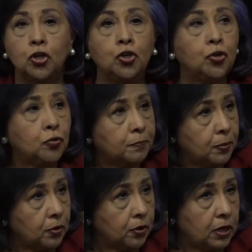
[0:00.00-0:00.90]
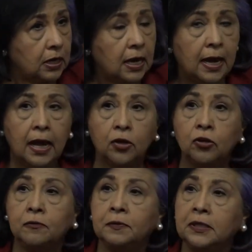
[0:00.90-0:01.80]
to the party, and
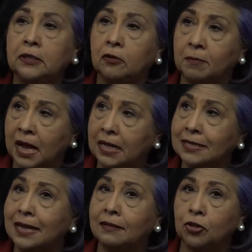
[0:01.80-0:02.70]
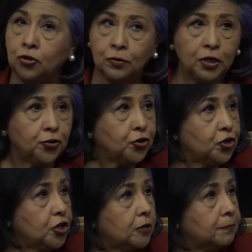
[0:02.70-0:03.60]
hopefully Tomas and the new
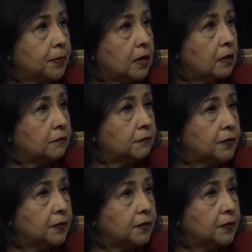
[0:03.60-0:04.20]
leadership of